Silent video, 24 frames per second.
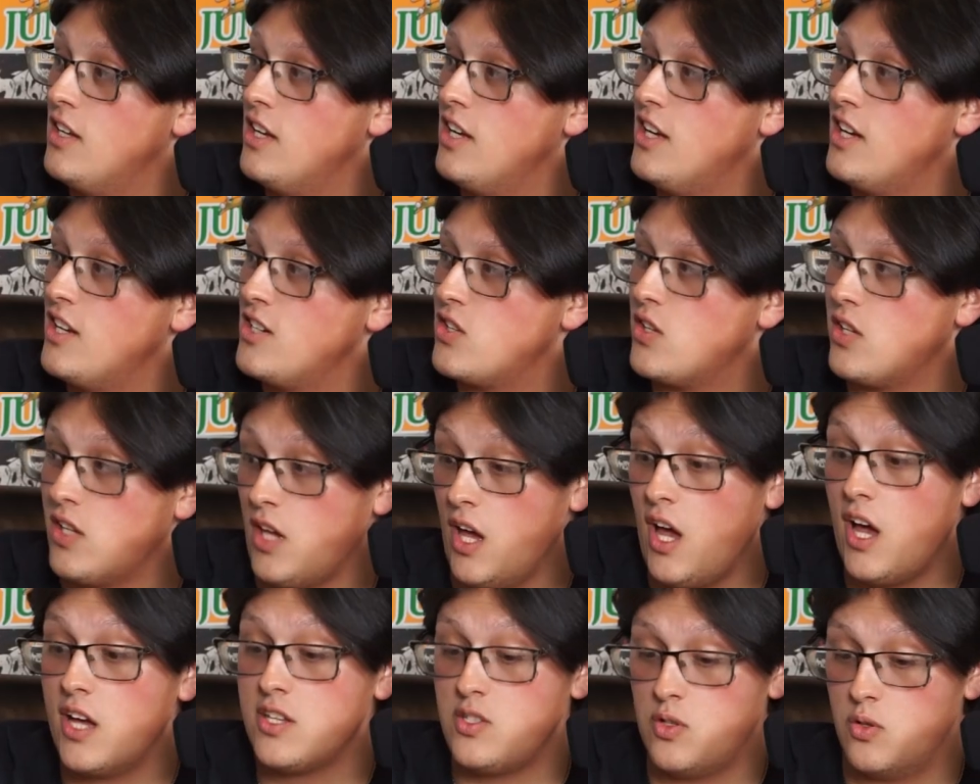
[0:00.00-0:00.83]
She goes, yeah,
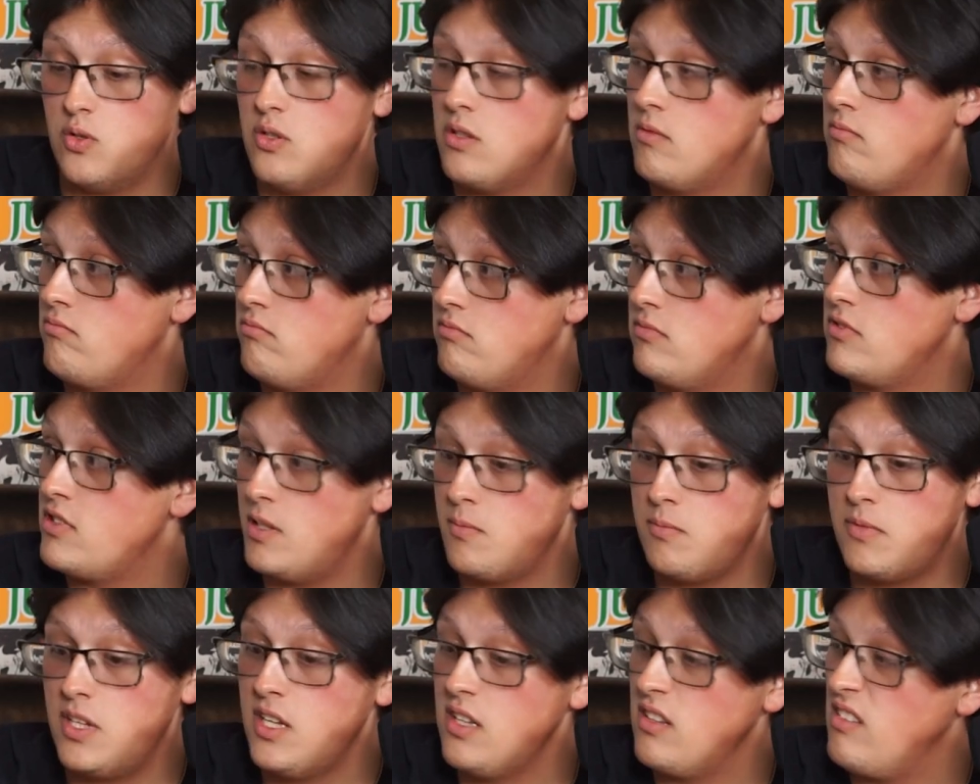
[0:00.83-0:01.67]
I told them. Same
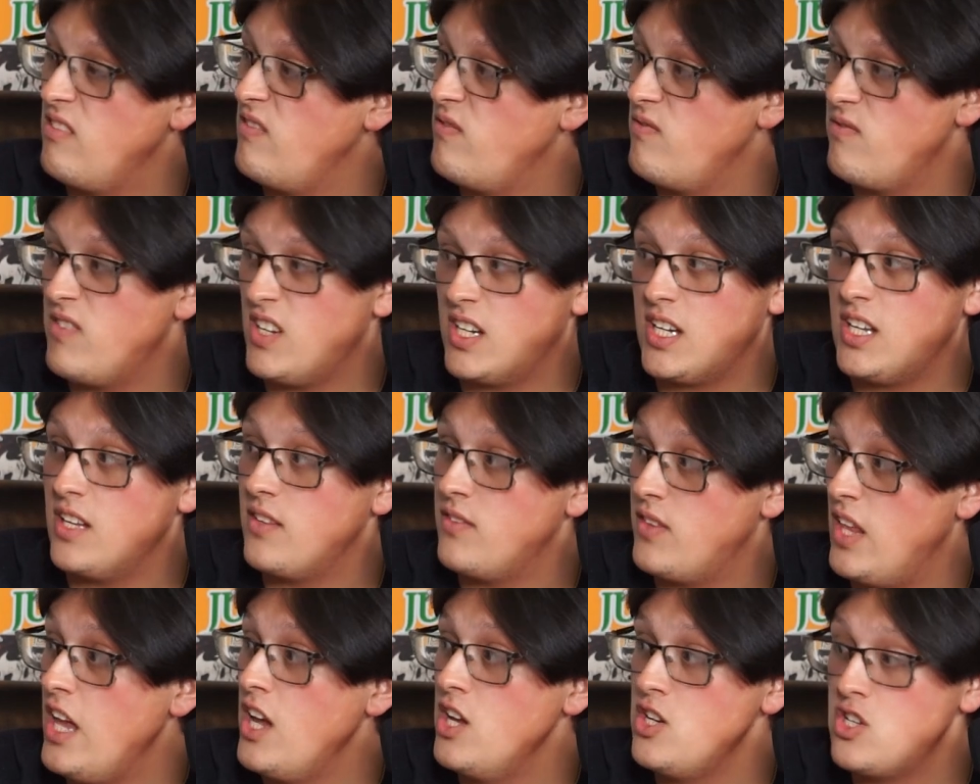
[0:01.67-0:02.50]
thing. If they
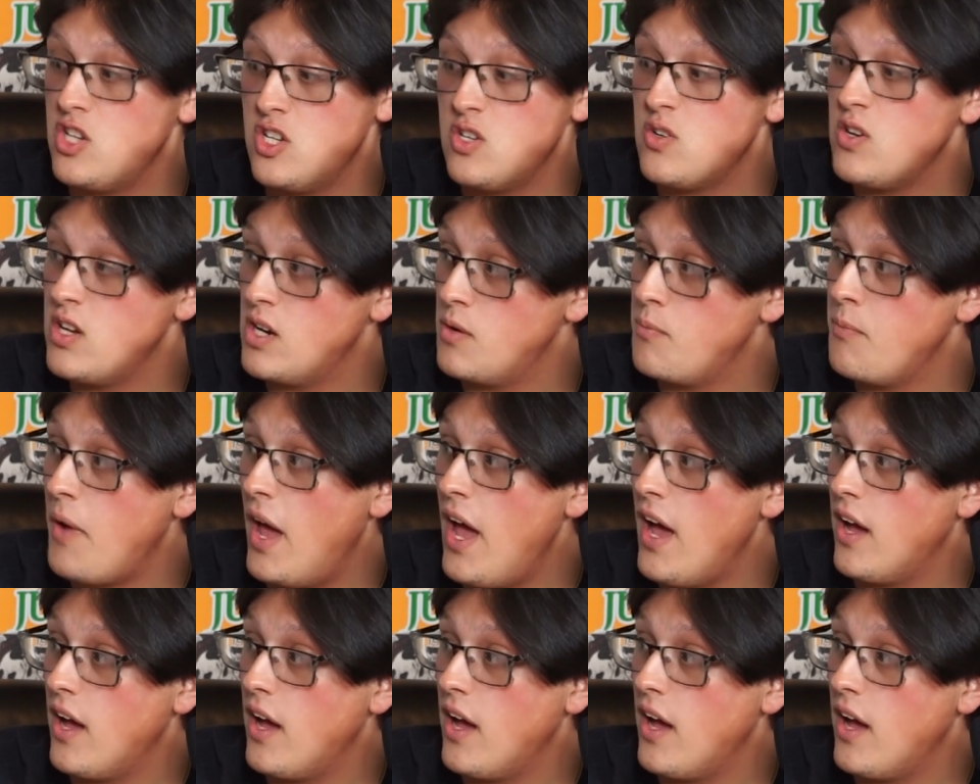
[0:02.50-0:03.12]
hit you, you hit them back.